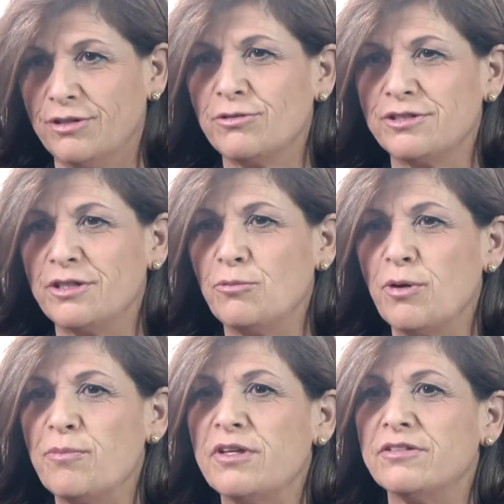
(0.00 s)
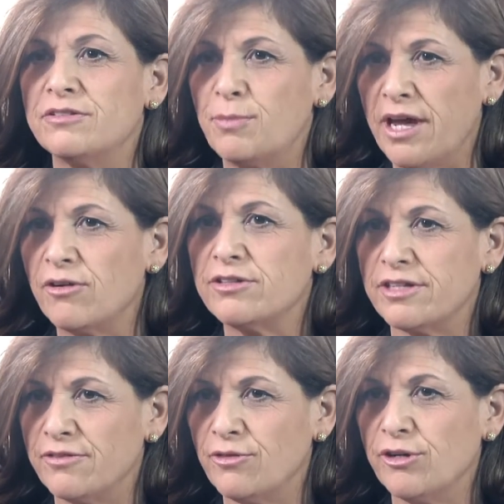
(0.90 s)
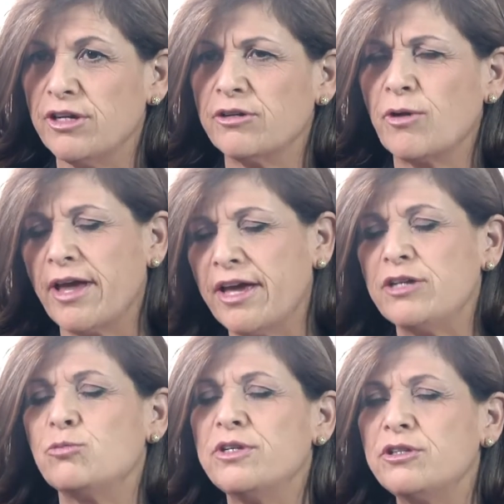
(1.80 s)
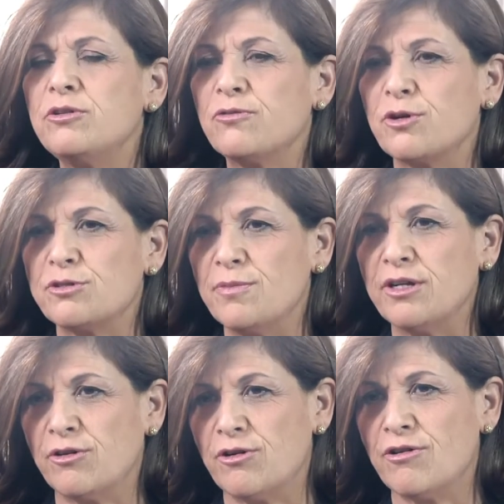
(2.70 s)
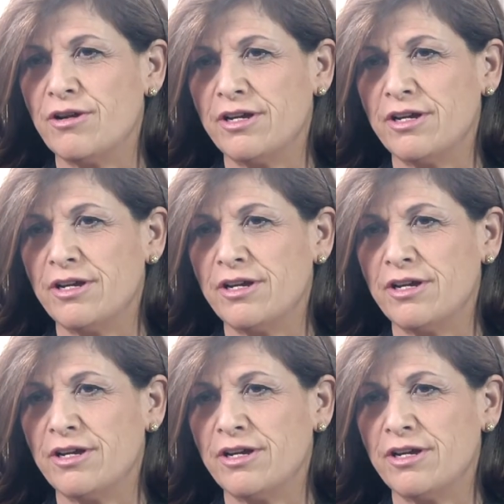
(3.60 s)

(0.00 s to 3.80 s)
Christine Whitman's mm-hmm. parents at a very young age. When did you first meet her?